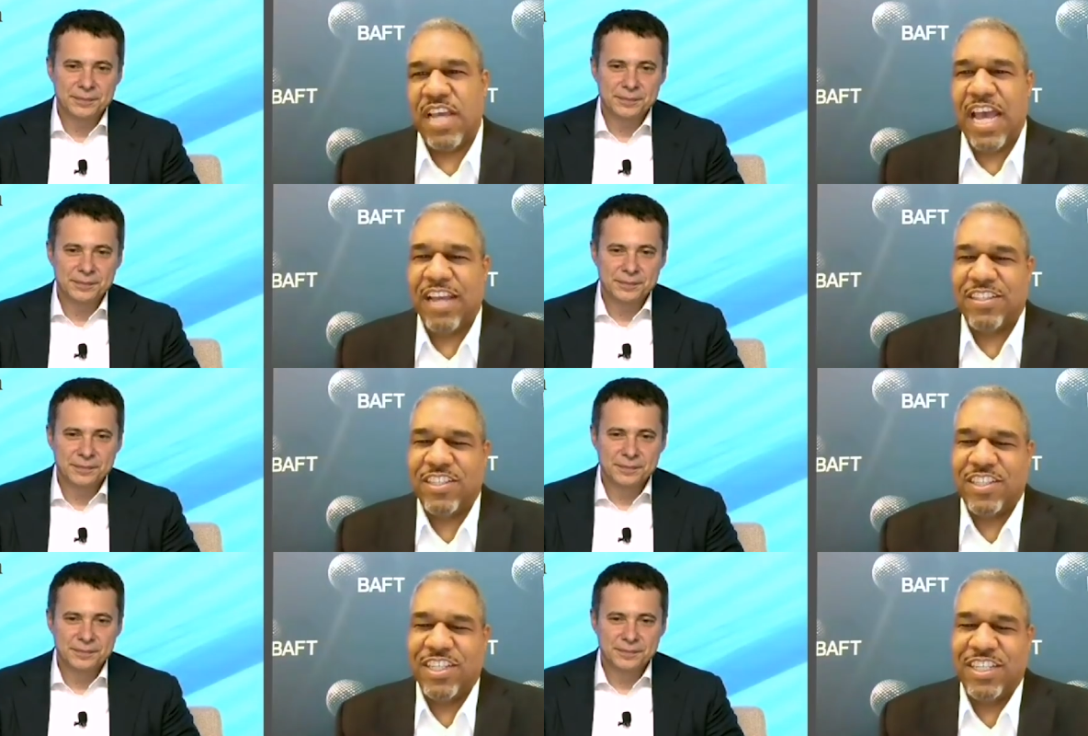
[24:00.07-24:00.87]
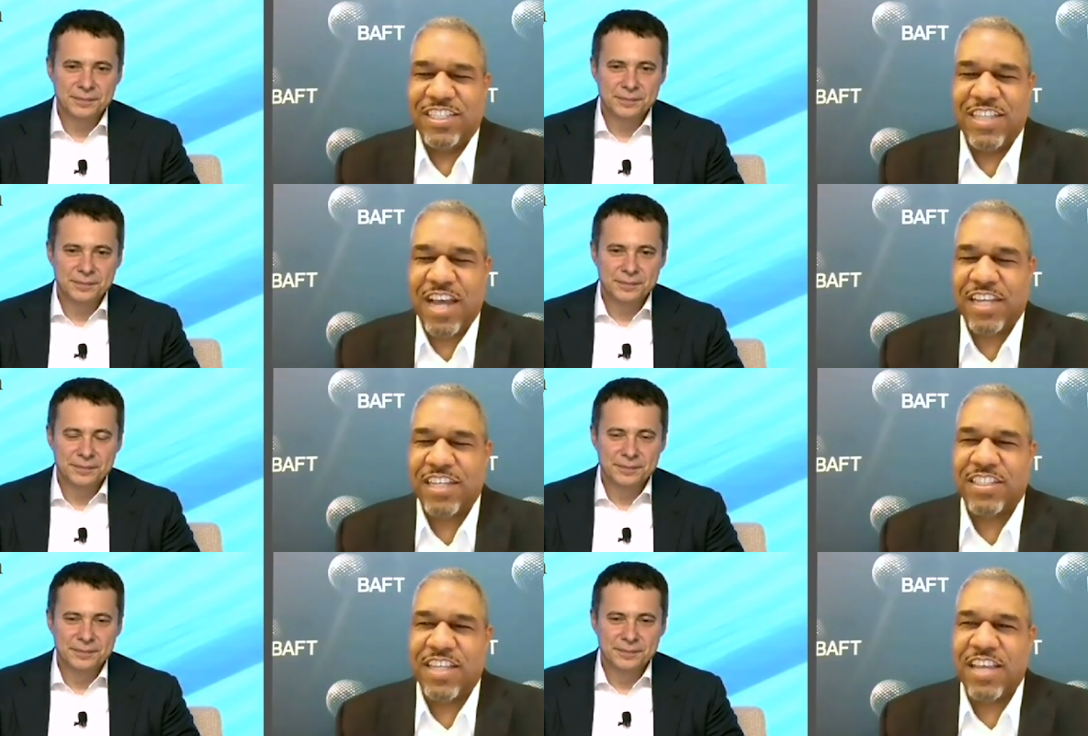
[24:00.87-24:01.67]
Speaker 1: Excellent. Takis,
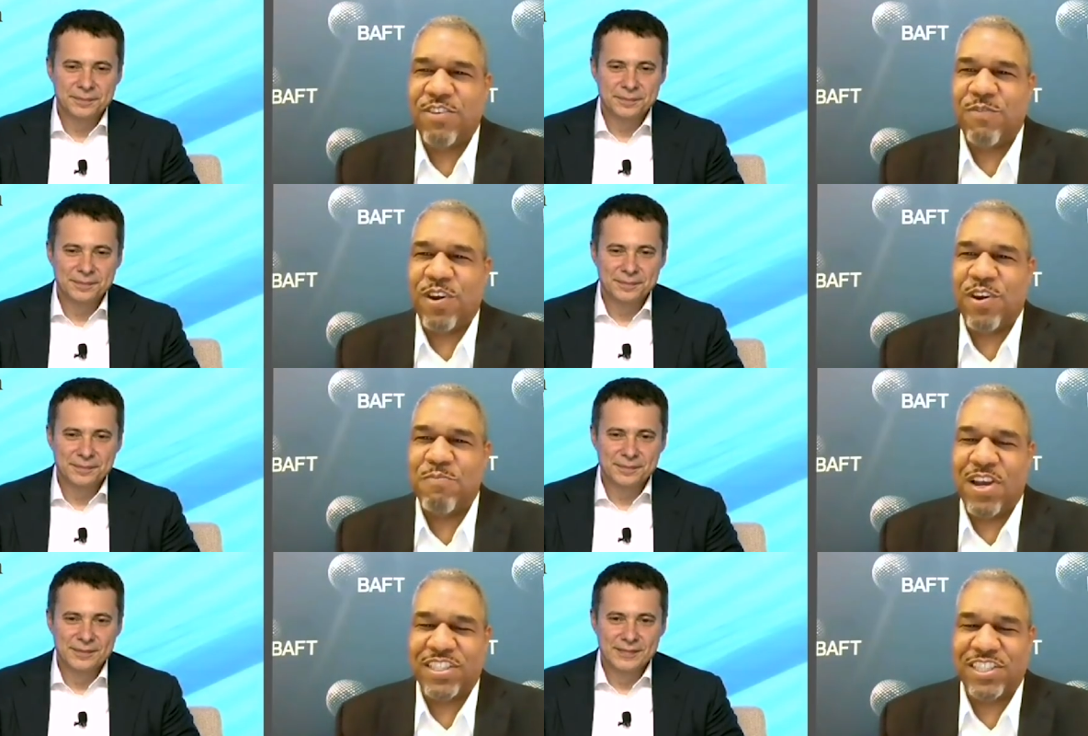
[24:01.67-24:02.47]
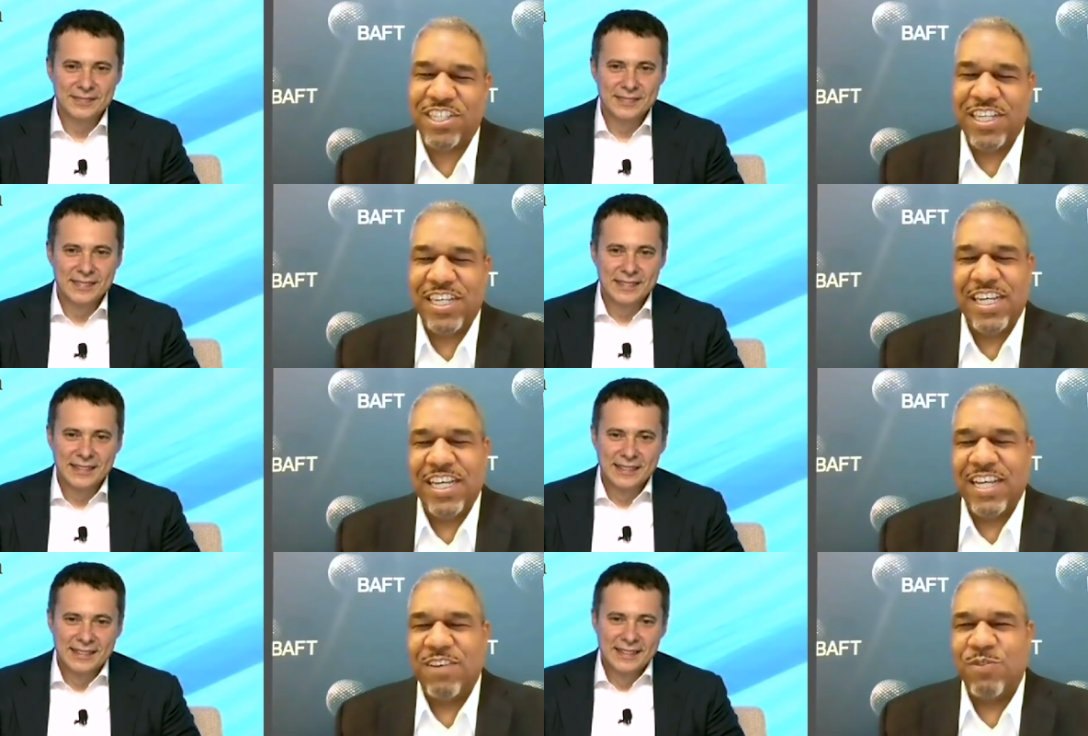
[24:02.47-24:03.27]
thank you very much.
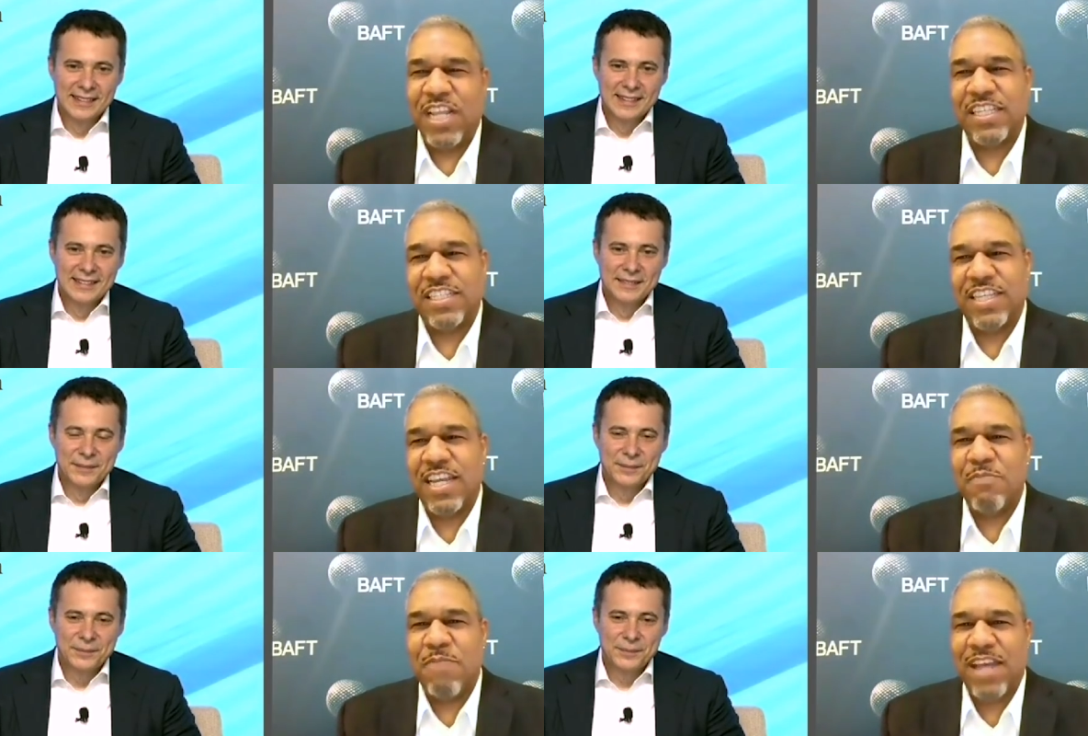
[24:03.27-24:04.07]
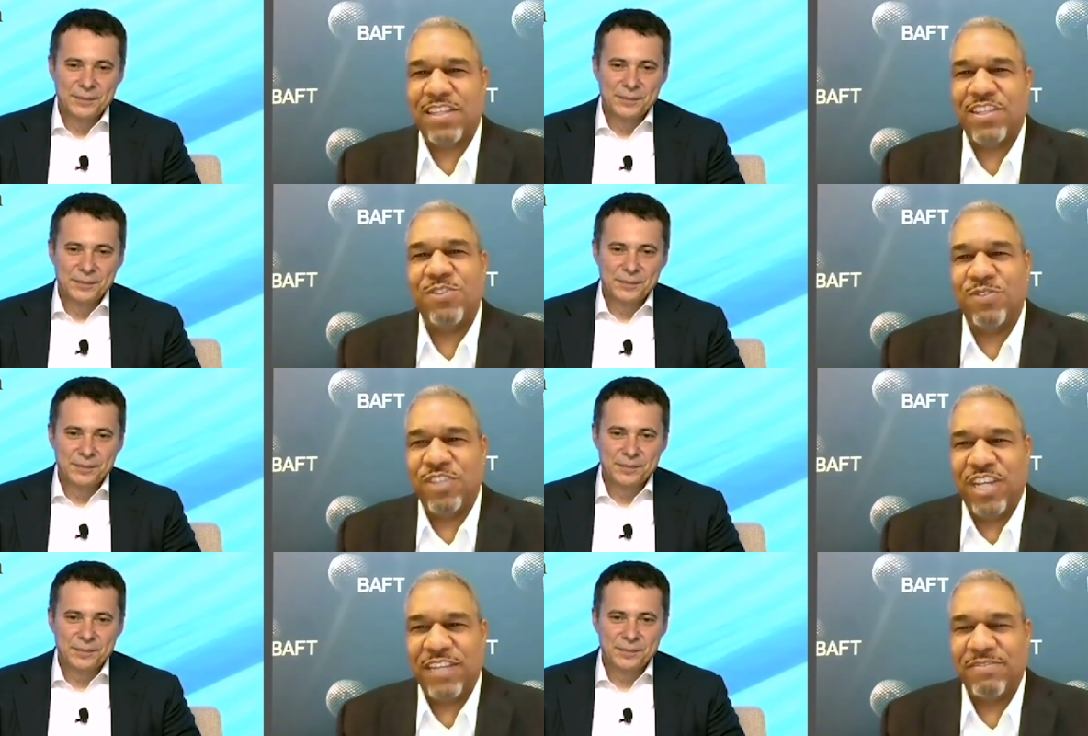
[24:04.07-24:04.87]
We'd like to send it back to you,
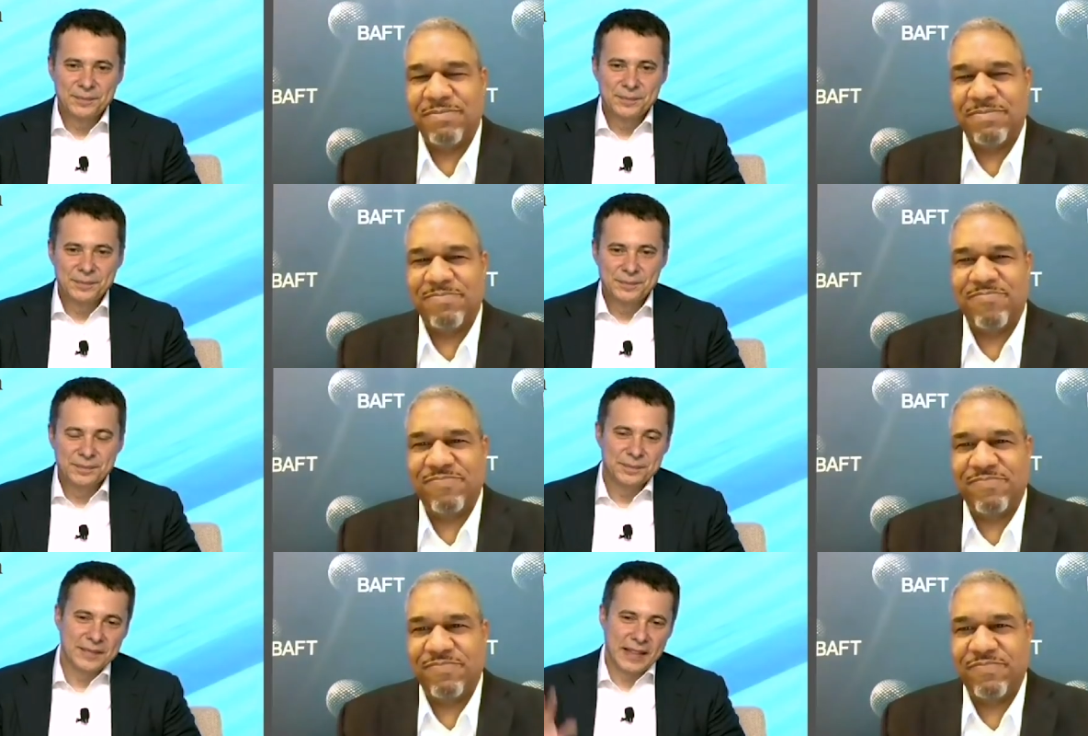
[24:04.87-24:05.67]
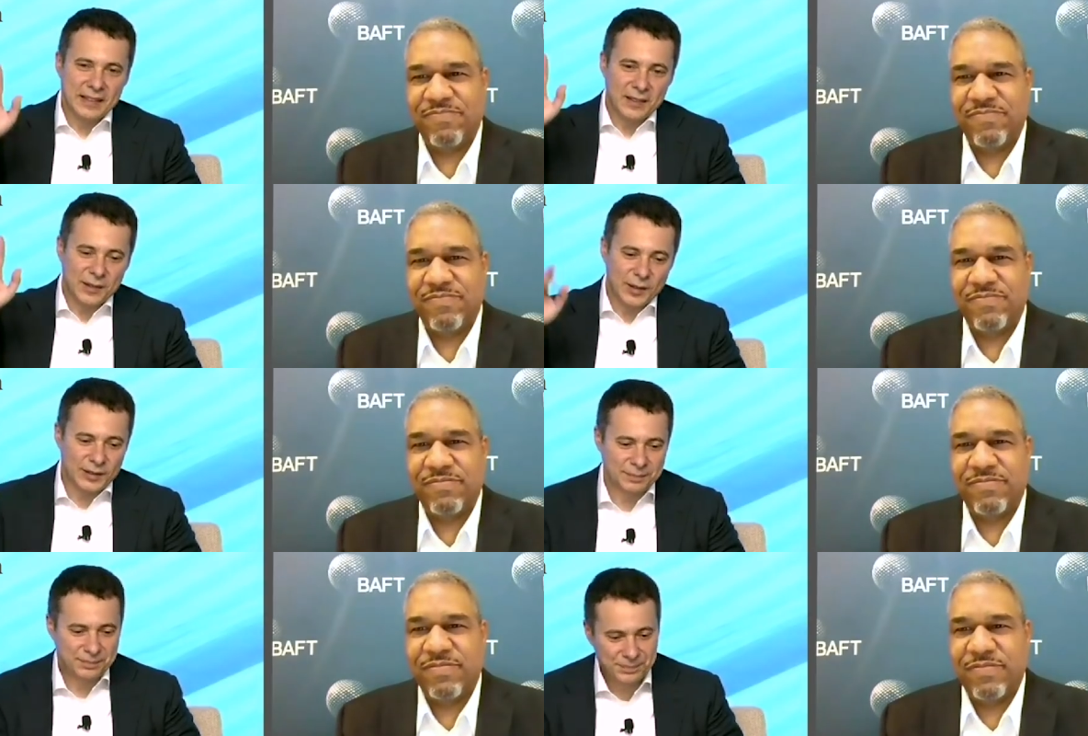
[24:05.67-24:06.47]
Jane.
Speaker 2: Thank you,
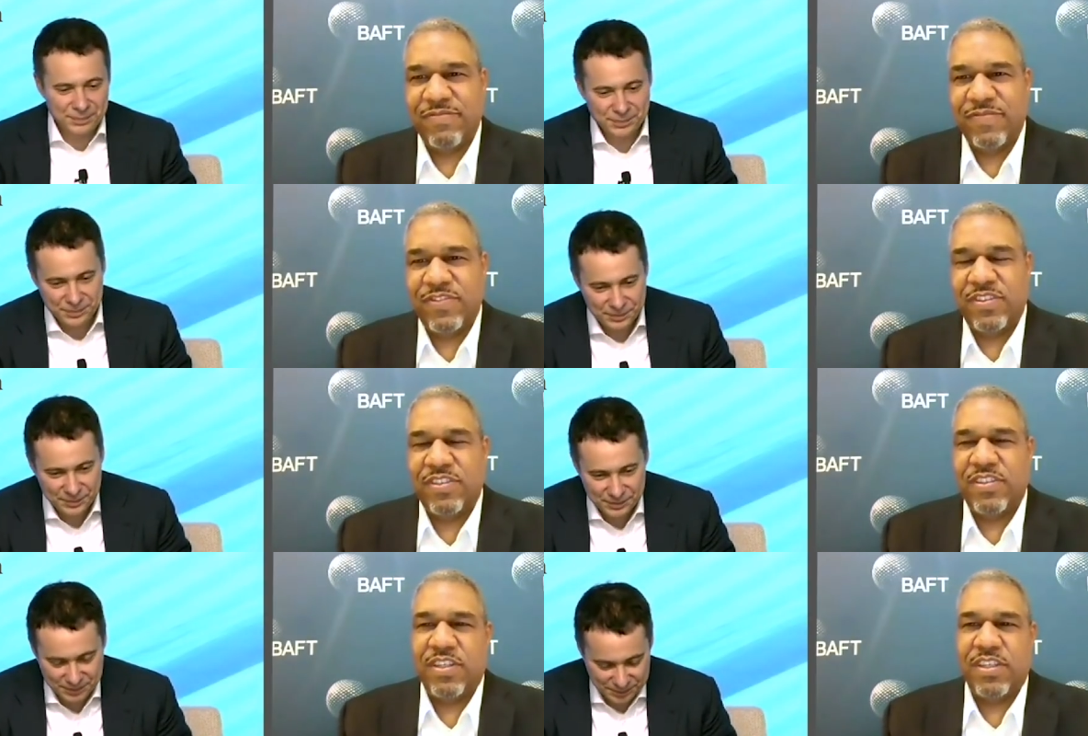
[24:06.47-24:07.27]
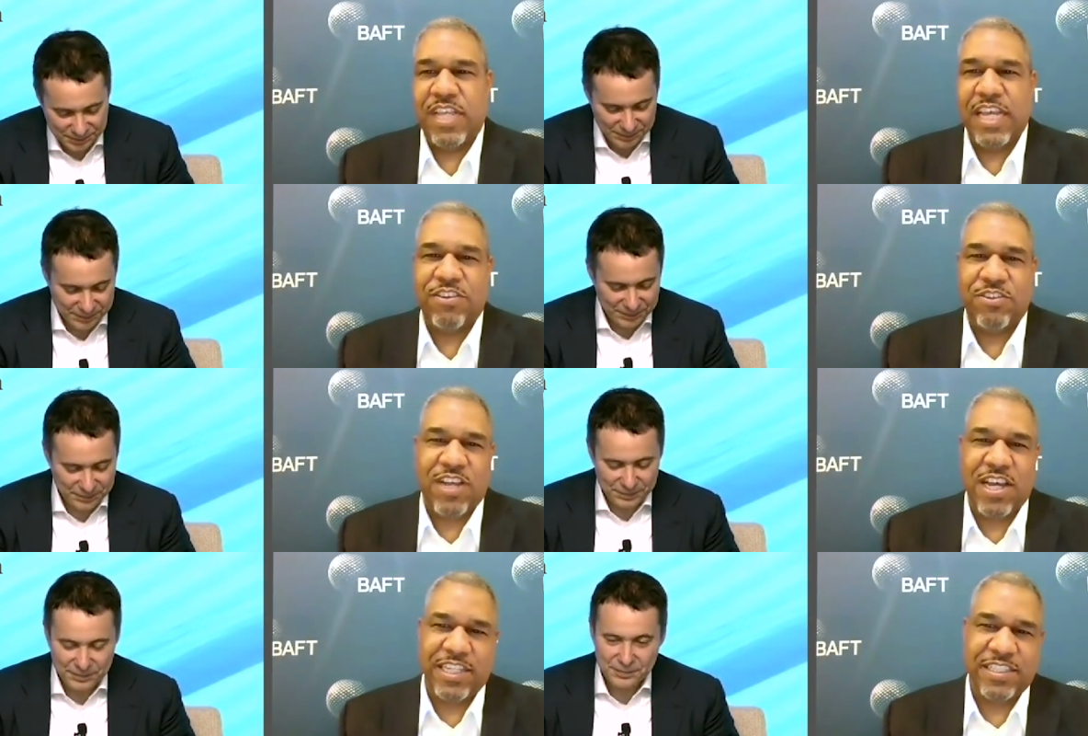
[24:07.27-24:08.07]
Tod.
Speaker 1: Thank you,
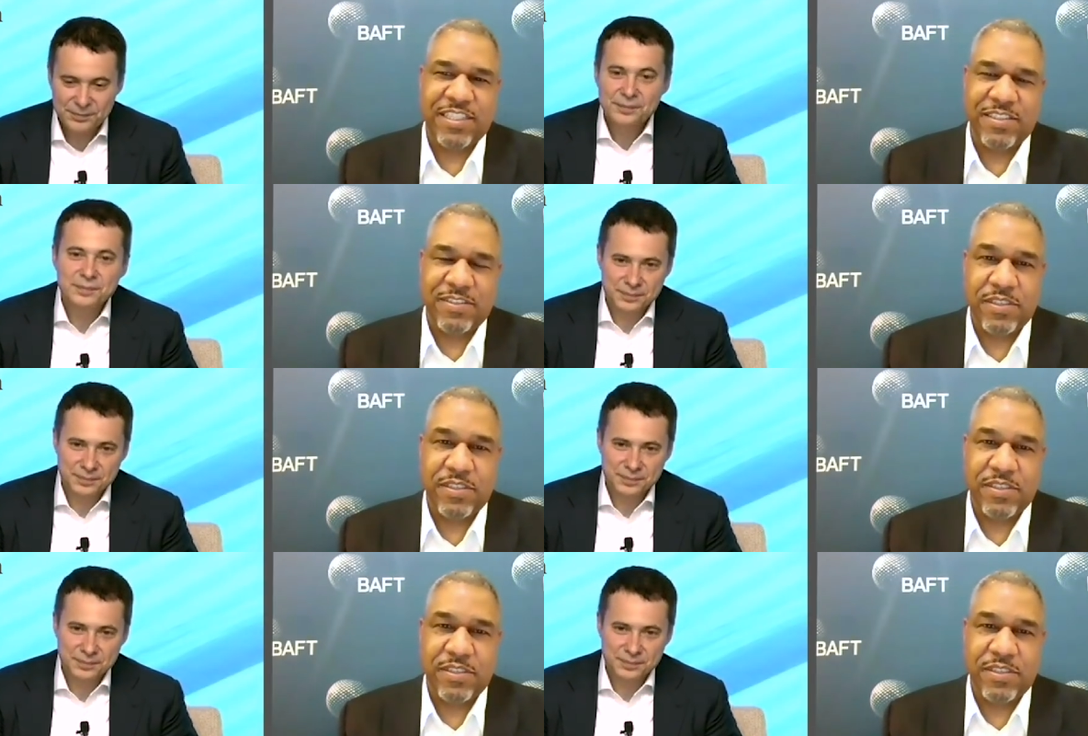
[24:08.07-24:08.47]
Takis.